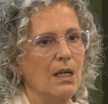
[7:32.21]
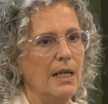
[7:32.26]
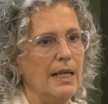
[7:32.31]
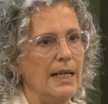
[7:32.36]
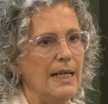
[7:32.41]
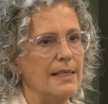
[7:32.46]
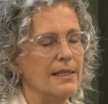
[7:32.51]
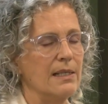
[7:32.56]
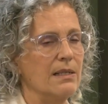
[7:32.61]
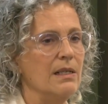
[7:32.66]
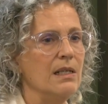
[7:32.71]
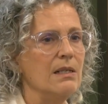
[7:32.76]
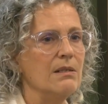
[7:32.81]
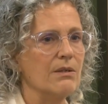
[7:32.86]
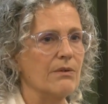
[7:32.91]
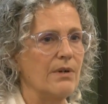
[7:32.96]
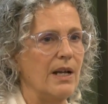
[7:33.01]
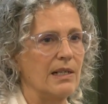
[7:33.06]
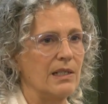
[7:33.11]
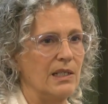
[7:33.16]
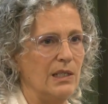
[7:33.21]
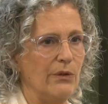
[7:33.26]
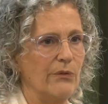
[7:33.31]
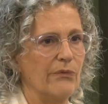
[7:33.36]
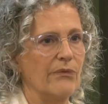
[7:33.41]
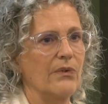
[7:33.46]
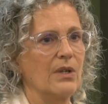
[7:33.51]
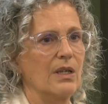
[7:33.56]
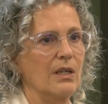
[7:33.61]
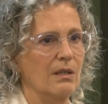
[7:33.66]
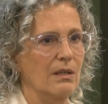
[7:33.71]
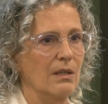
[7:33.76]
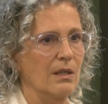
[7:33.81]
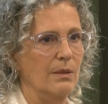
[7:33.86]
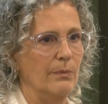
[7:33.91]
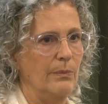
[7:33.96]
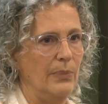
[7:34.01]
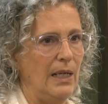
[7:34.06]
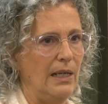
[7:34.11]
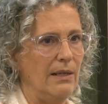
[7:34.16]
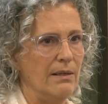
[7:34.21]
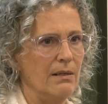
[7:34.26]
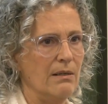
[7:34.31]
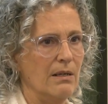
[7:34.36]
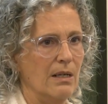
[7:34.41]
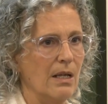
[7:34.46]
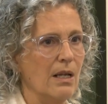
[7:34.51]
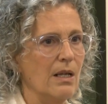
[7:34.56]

It's an interactive plan,